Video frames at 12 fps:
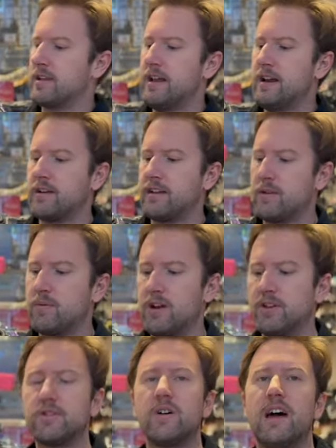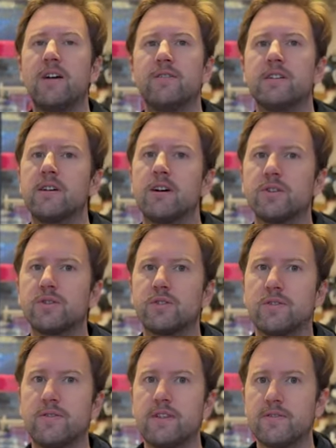here that we also have in all sorts
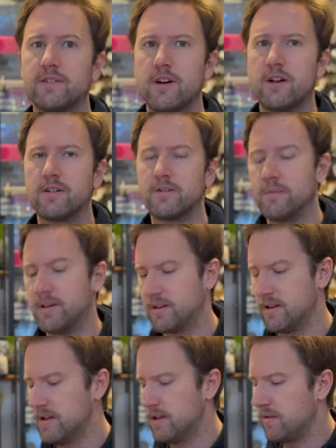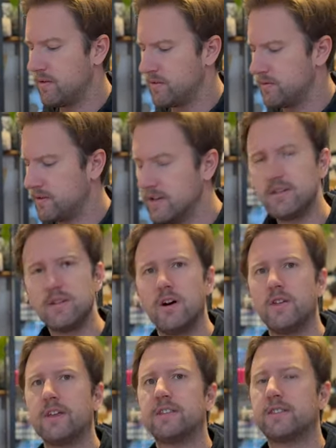of different colors. But did you know
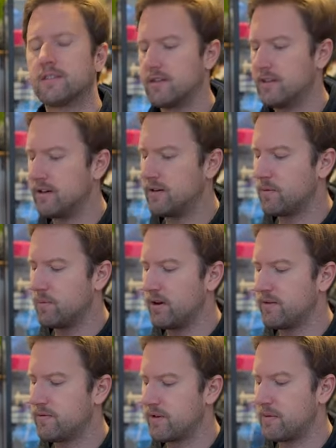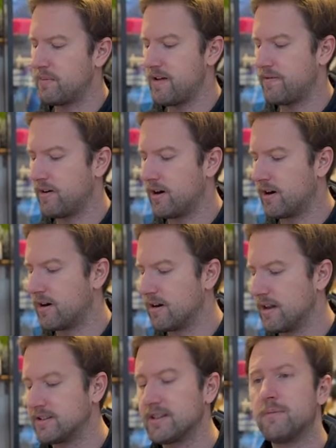that the one from FR
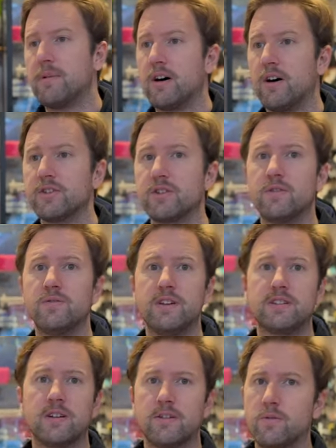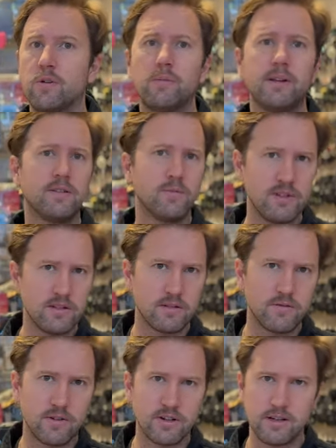and Seba also fits on a rollerblade twister,
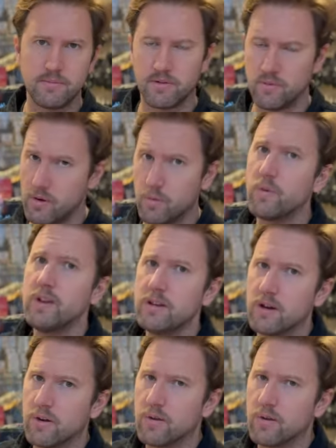for example? Well, we know,